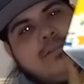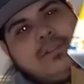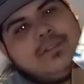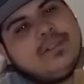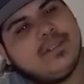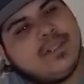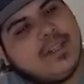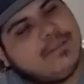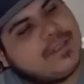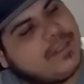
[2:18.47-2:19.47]
look, let's look
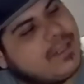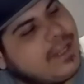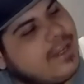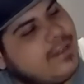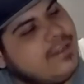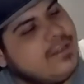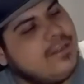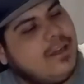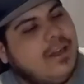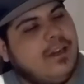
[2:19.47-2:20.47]
Let's look
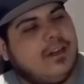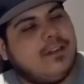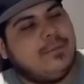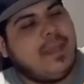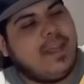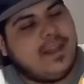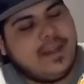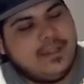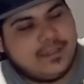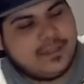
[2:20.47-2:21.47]
Oh man,
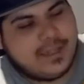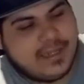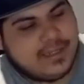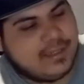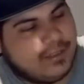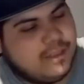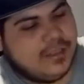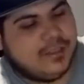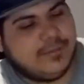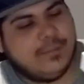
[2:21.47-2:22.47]
that looks nice.
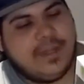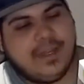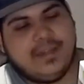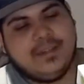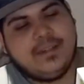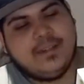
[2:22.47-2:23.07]
Oh man,